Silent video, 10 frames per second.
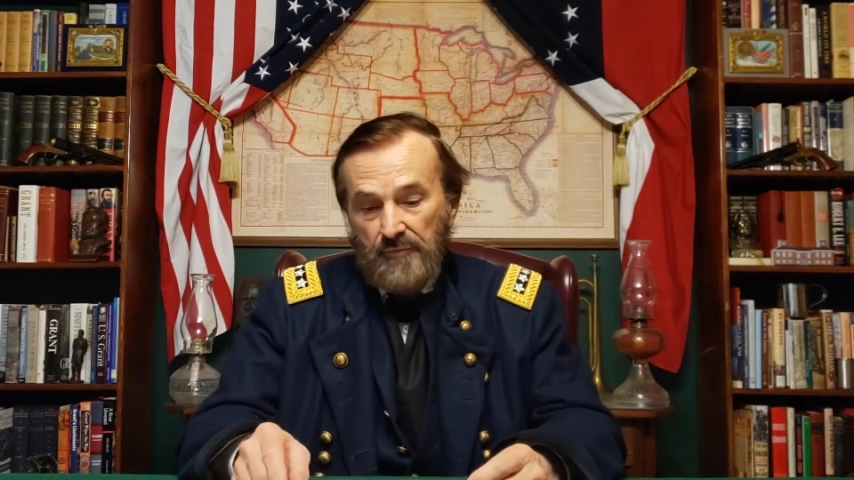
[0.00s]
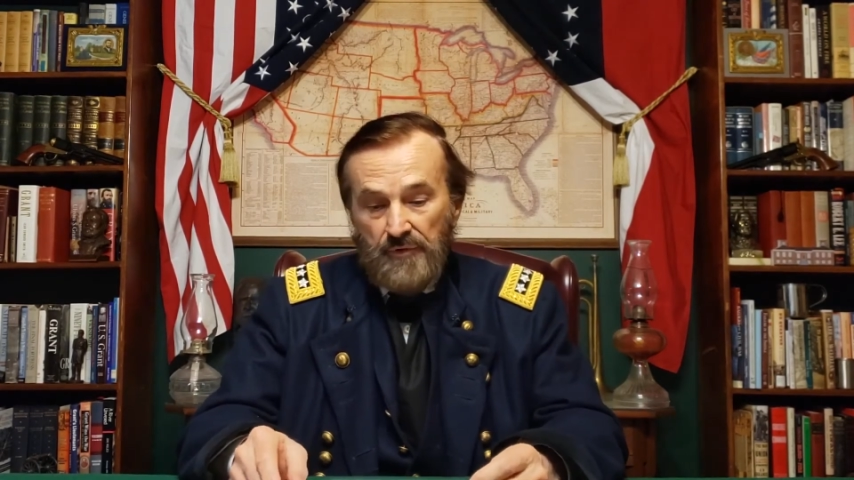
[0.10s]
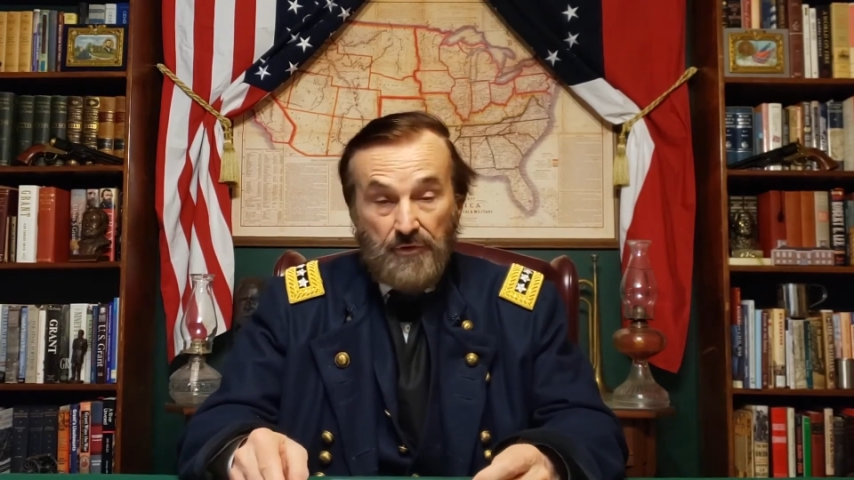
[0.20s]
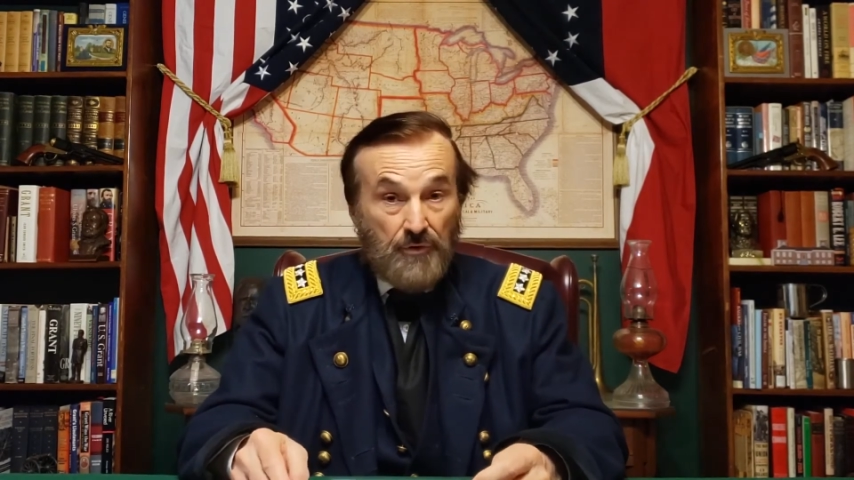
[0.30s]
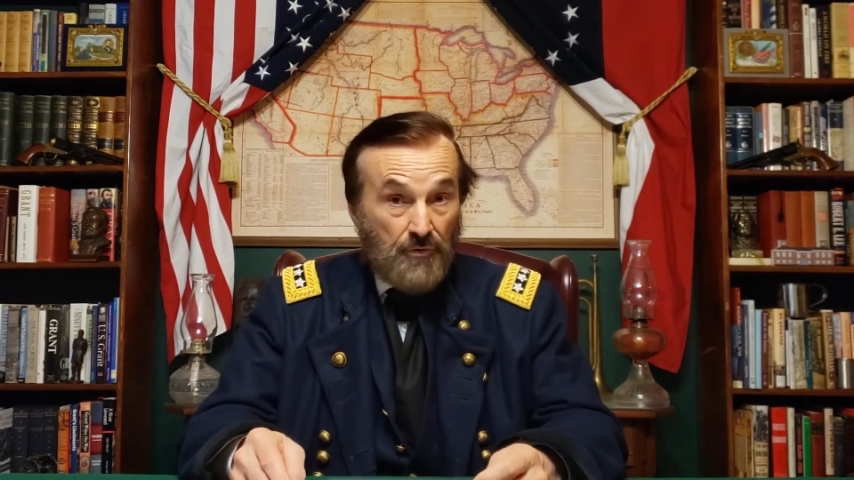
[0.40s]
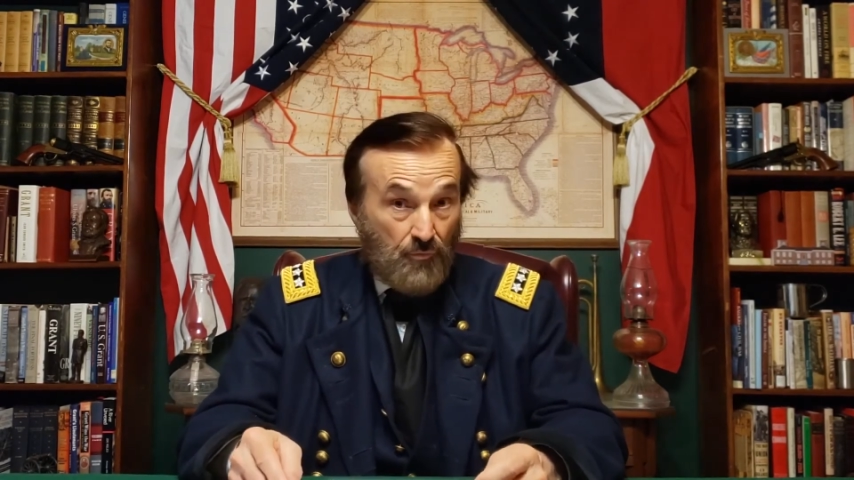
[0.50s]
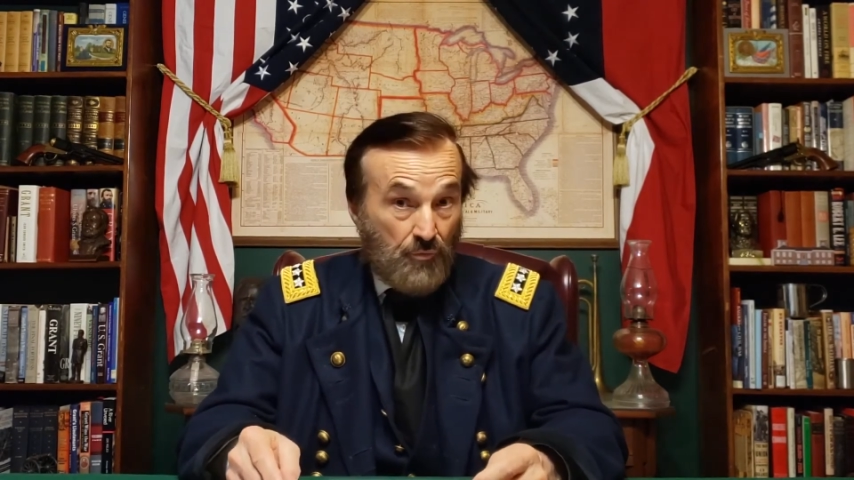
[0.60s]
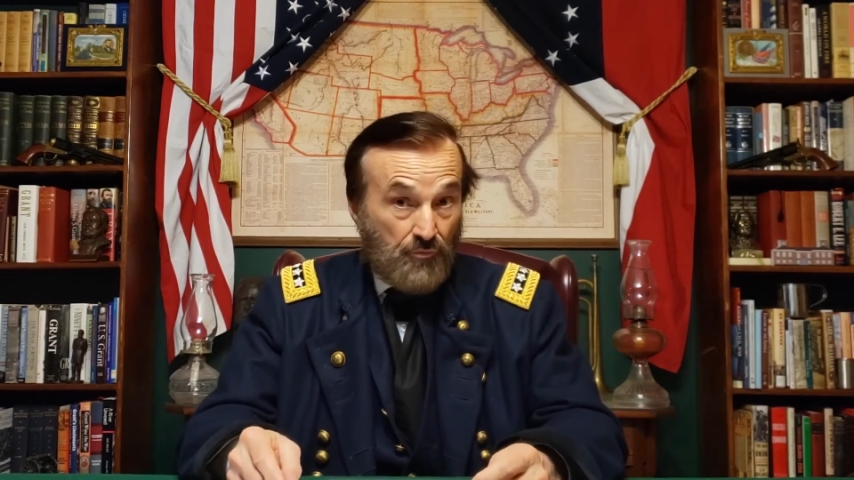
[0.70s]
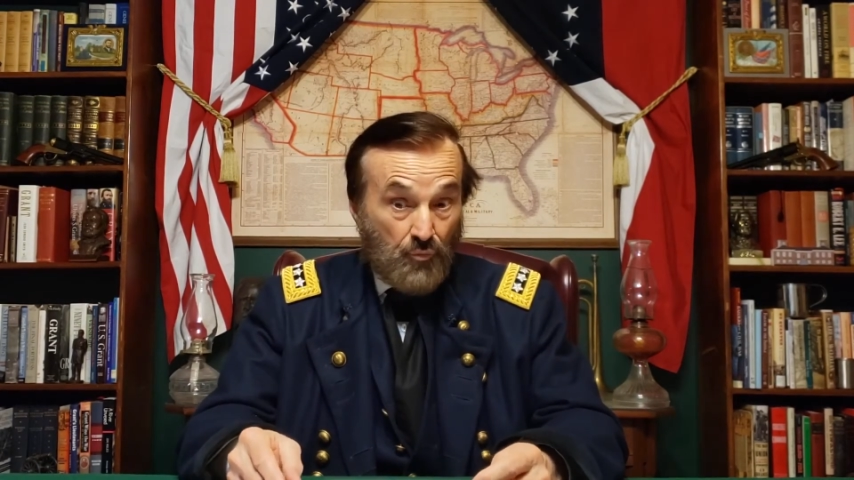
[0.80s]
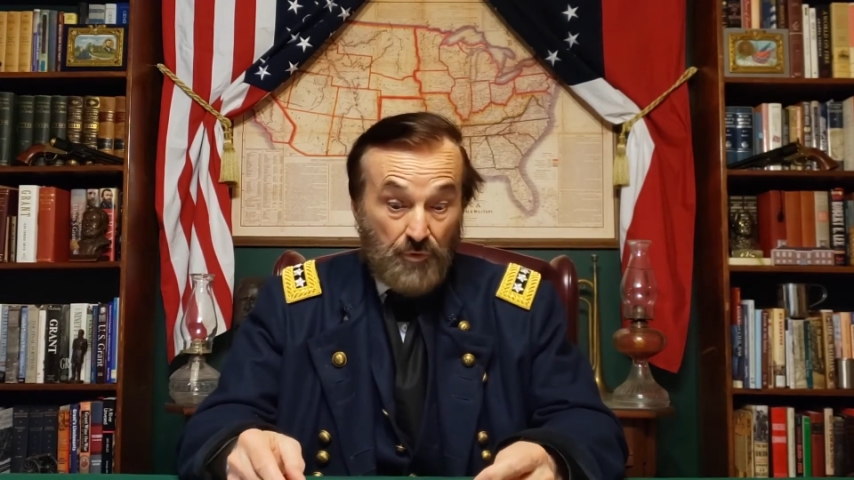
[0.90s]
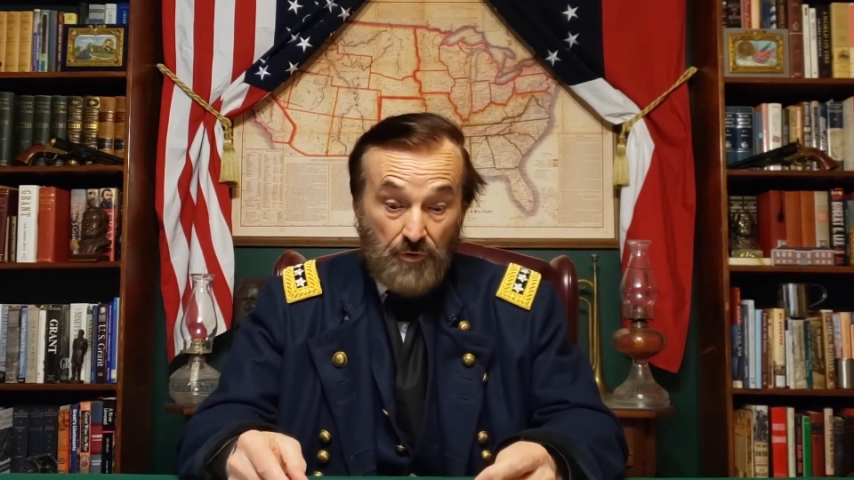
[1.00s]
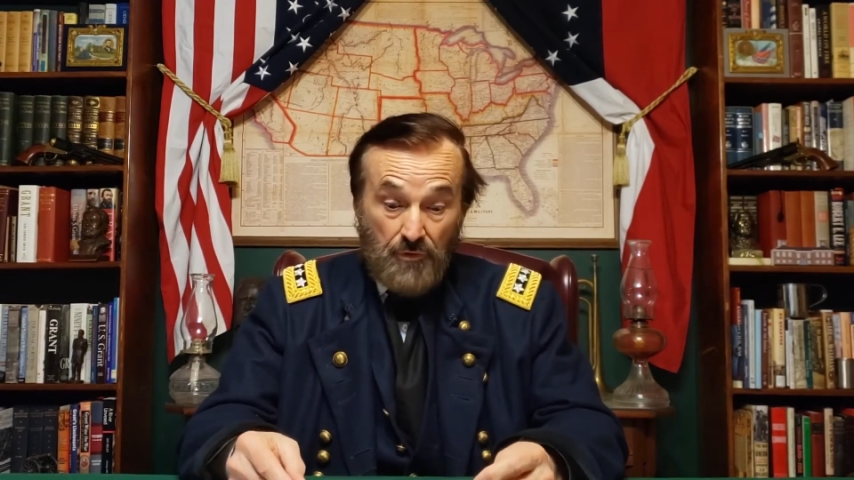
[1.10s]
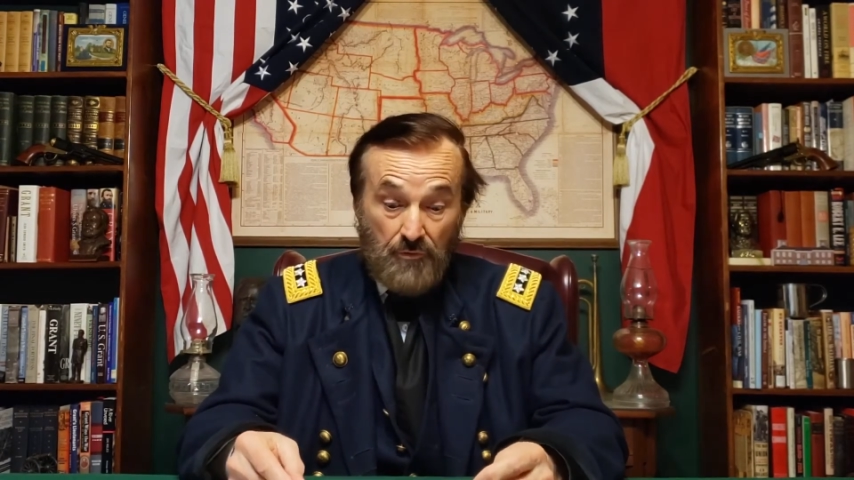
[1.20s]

the year which we are